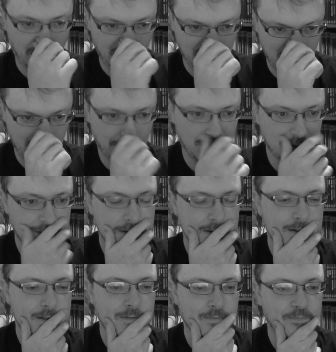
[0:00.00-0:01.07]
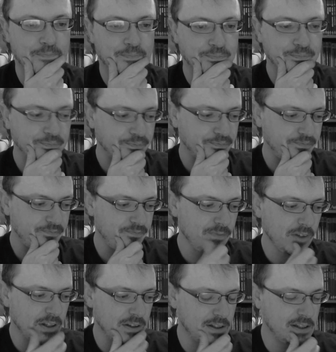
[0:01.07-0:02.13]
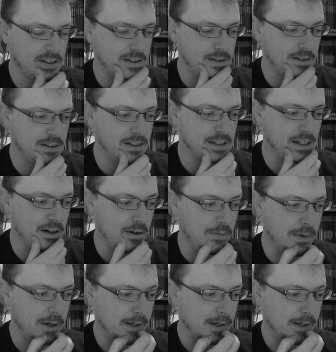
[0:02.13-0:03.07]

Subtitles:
on about this game.